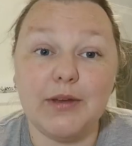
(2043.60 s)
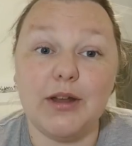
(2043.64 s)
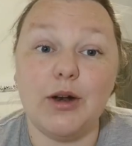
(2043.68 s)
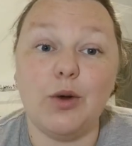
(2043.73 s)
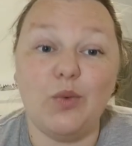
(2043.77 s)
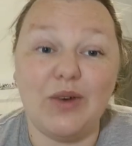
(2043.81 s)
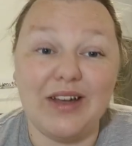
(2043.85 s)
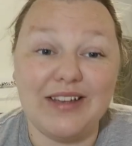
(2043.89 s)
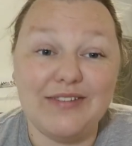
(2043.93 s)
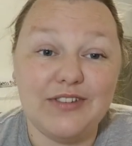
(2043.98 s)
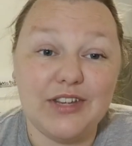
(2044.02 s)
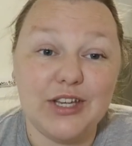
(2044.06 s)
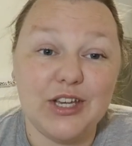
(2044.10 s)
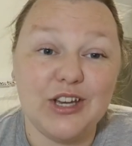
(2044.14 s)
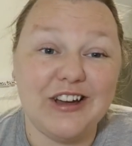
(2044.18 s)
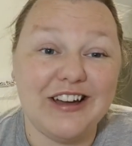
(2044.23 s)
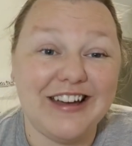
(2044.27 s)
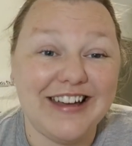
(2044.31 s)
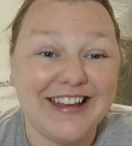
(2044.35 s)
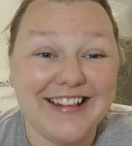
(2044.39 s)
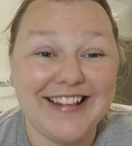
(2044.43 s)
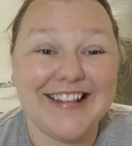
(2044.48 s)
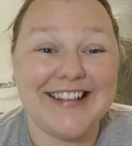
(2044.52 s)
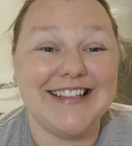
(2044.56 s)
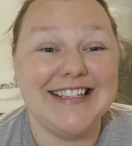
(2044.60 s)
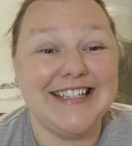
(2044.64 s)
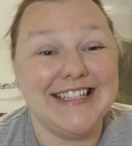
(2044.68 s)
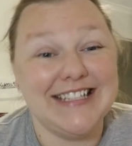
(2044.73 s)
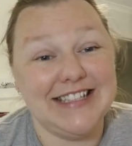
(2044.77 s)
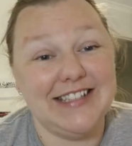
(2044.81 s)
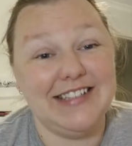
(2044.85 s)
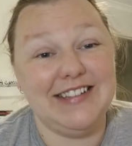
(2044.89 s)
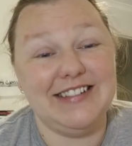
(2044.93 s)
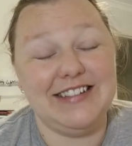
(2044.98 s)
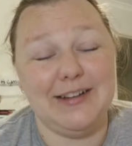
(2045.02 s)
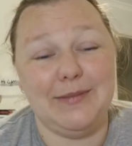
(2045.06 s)
I'm going to wait for you guys
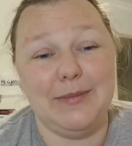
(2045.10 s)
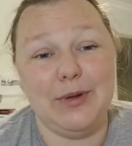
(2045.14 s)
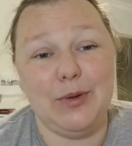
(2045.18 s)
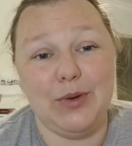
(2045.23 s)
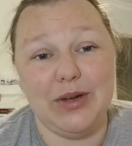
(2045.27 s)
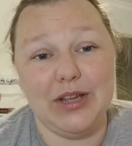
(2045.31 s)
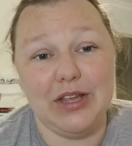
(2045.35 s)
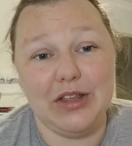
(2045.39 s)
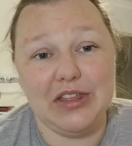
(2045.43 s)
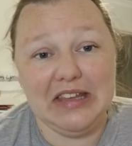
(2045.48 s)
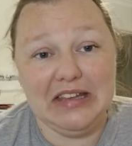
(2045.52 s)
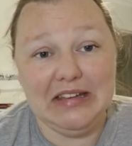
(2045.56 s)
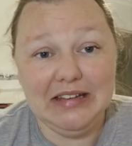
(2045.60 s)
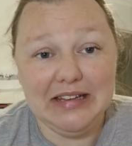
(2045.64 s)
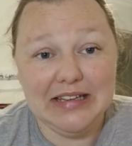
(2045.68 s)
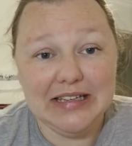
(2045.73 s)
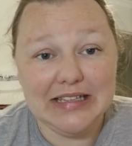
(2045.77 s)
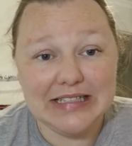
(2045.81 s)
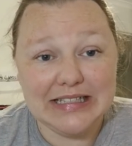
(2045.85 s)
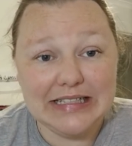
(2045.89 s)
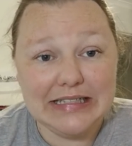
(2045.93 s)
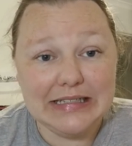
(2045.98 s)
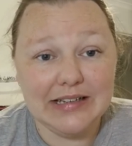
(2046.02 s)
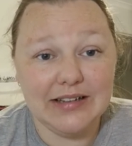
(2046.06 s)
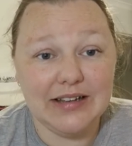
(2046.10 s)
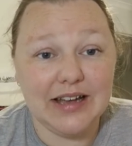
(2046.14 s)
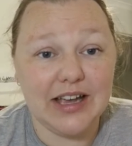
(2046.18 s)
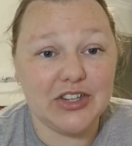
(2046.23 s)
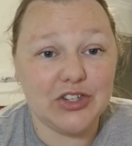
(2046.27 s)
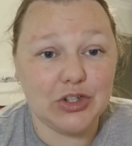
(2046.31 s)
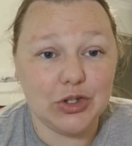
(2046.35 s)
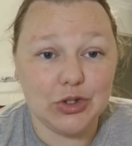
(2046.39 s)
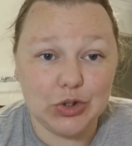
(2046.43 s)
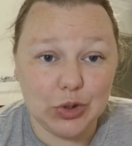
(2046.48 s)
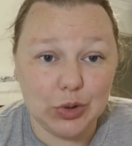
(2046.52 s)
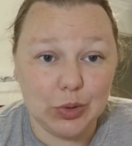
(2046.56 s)
to tell me what you think I
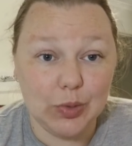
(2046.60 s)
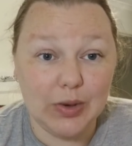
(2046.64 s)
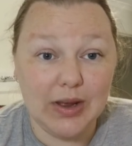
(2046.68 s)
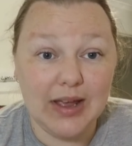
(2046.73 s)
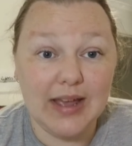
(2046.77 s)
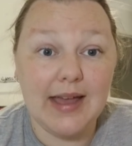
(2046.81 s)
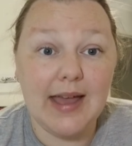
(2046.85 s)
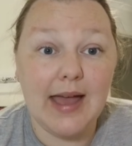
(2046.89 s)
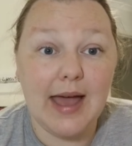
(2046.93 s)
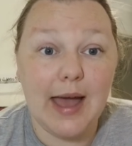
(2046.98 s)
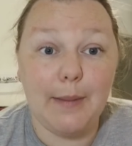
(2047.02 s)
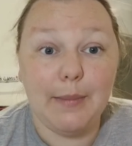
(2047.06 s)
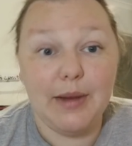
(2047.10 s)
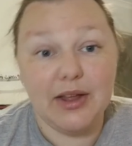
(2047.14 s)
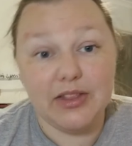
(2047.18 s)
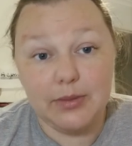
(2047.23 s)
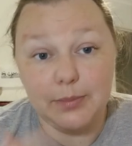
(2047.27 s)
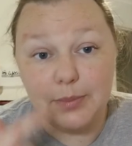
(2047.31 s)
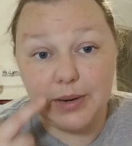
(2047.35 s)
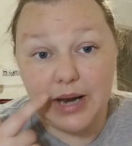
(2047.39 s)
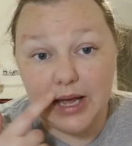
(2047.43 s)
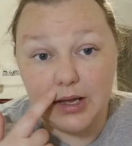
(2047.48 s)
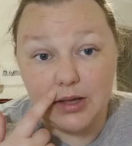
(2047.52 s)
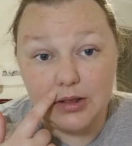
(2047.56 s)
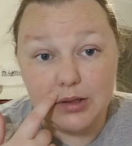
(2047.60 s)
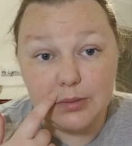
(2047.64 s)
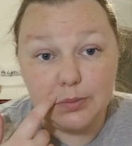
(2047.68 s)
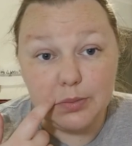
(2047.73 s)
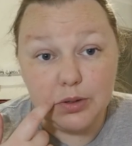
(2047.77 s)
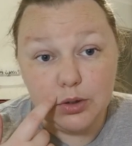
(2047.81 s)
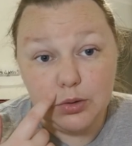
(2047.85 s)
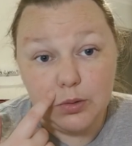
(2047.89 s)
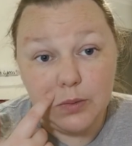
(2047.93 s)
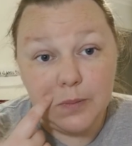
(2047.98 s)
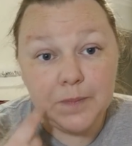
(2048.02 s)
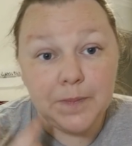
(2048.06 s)
should do about the black and the
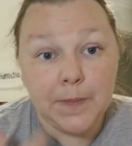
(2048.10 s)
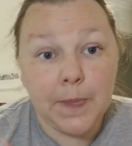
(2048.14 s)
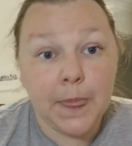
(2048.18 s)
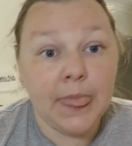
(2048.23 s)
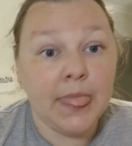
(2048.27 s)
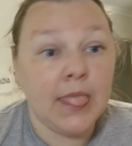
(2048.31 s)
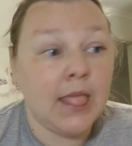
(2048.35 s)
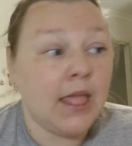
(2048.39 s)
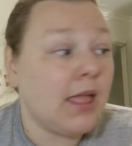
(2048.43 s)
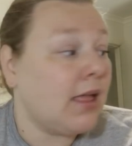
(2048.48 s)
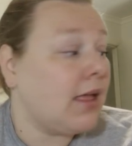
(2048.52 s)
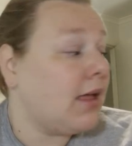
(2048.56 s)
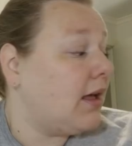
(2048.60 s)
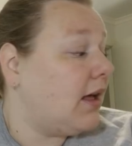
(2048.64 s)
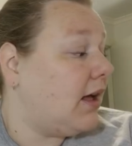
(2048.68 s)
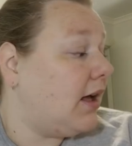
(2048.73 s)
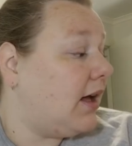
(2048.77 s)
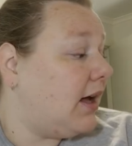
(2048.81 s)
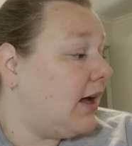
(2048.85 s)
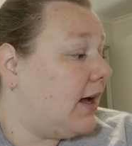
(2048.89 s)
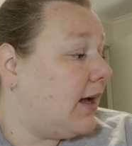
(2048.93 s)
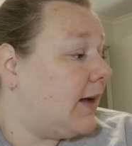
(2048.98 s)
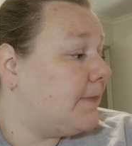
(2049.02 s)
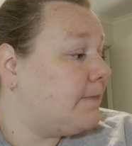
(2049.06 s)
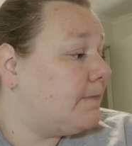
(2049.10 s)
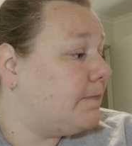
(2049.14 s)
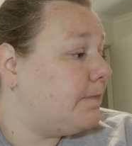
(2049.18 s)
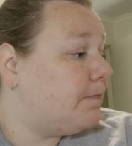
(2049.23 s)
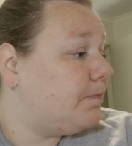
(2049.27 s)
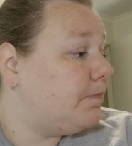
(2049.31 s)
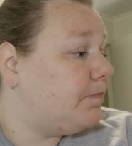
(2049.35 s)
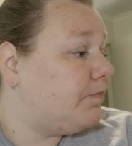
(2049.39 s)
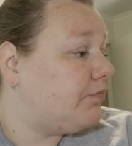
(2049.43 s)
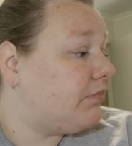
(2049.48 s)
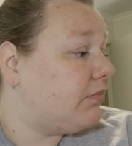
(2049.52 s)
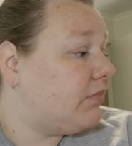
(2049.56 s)
blue.
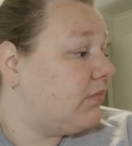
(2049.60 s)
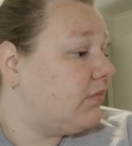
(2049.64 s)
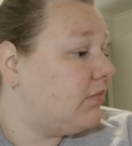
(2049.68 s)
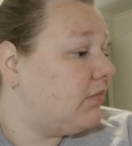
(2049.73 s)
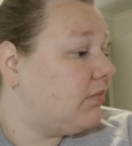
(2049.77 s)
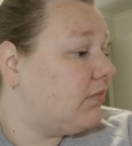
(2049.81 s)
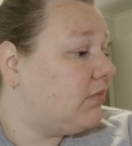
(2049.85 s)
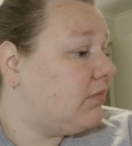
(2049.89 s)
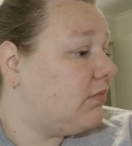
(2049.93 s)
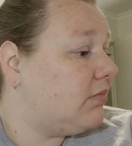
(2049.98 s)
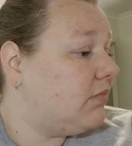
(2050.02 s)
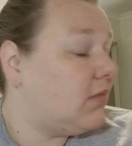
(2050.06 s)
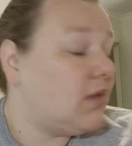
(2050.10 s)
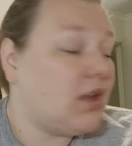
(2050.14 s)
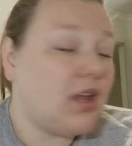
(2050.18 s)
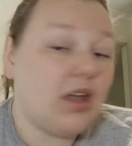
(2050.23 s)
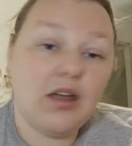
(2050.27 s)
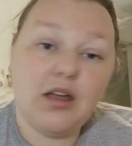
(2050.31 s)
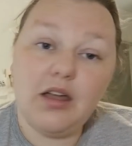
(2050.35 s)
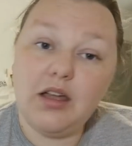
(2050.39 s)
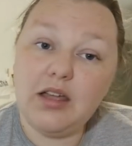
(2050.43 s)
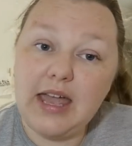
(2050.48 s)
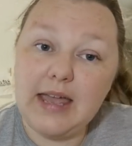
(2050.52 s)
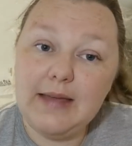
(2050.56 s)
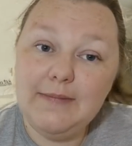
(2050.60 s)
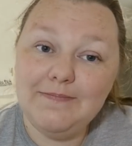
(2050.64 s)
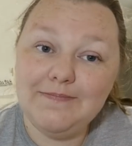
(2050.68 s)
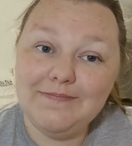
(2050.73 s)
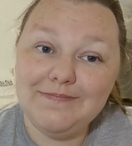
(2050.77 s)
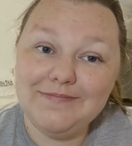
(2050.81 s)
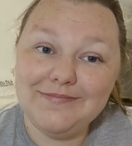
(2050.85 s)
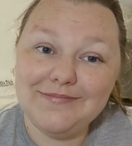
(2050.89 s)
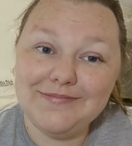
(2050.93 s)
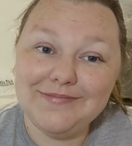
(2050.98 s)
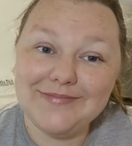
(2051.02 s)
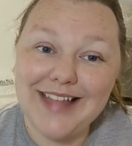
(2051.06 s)
Um, okay,
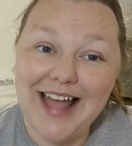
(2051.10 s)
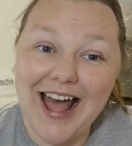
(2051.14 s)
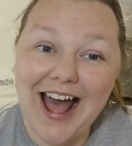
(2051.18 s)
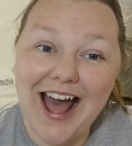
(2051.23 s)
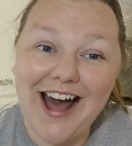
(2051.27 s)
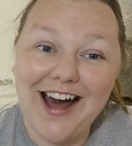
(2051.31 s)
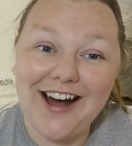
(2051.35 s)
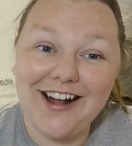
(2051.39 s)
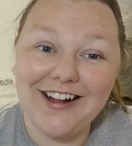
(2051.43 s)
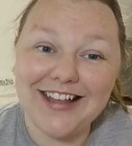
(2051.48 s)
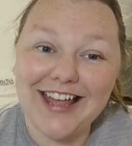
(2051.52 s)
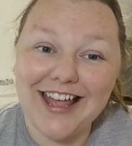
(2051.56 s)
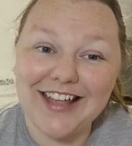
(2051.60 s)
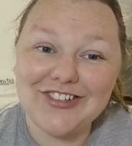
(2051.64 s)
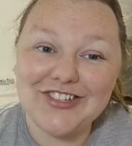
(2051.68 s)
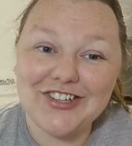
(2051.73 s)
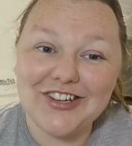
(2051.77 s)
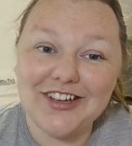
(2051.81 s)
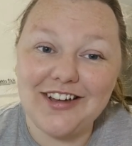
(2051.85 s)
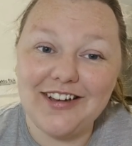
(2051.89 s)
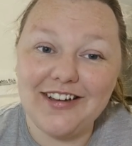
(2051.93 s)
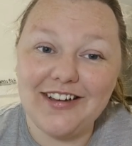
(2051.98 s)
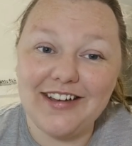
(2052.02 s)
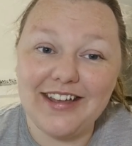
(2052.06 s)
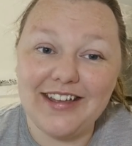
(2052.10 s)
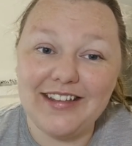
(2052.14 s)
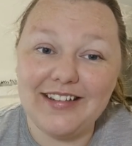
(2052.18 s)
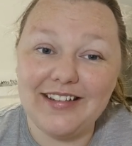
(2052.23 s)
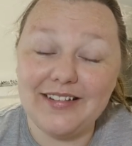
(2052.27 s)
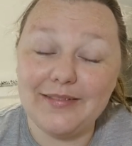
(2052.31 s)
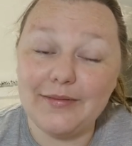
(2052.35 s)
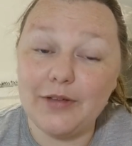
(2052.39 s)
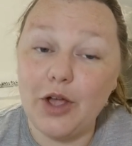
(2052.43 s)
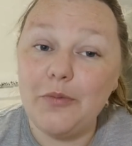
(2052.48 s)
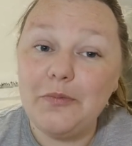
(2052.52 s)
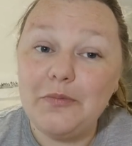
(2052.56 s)
I'll catch you
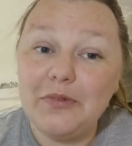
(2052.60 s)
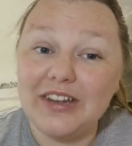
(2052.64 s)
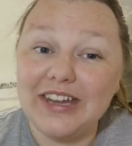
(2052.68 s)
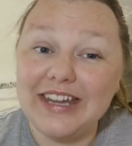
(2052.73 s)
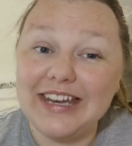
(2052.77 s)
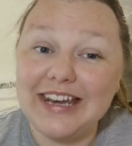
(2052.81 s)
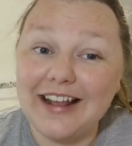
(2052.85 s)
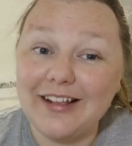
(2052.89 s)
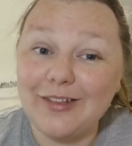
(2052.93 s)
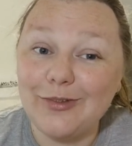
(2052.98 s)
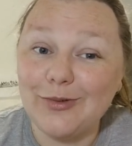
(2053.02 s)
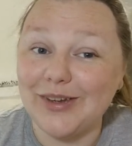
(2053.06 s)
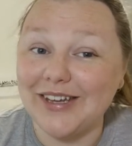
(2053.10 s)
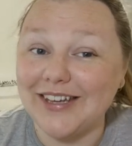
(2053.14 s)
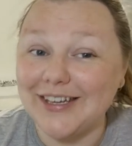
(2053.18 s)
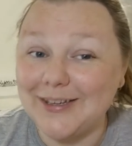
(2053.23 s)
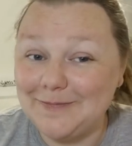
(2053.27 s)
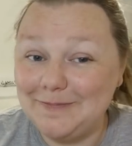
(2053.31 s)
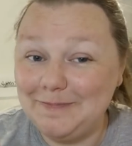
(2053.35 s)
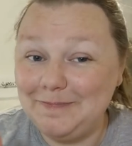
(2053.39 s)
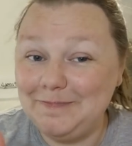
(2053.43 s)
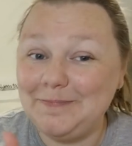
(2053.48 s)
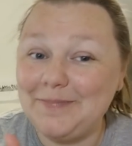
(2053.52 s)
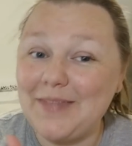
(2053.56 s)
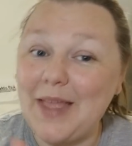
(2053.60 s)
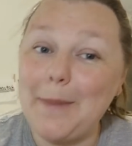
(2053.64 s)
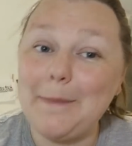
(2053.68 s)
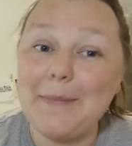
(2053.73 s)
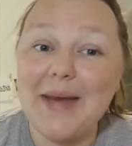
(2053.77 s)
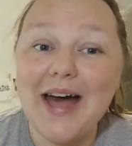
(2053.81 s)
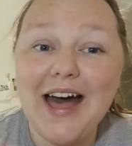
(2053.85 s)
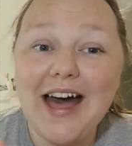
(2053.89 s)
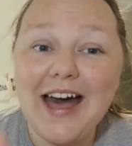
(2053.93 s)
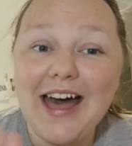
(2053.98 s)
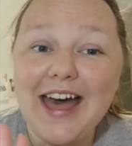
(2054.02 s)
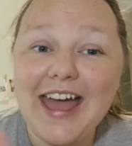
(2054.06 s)
guys hopefully next week.
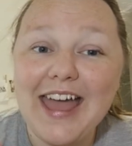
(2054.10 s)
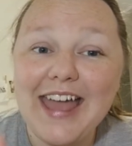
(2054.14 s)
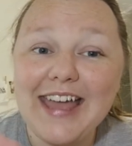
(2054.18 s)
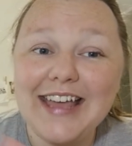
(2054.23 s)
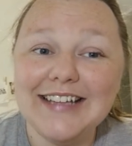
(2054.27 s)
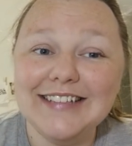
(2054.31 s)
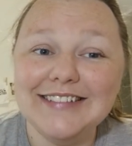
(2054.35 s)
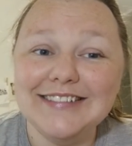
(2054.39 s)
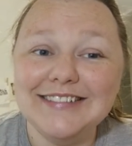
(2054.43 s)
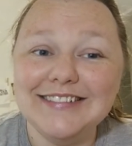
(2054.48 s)
Bye!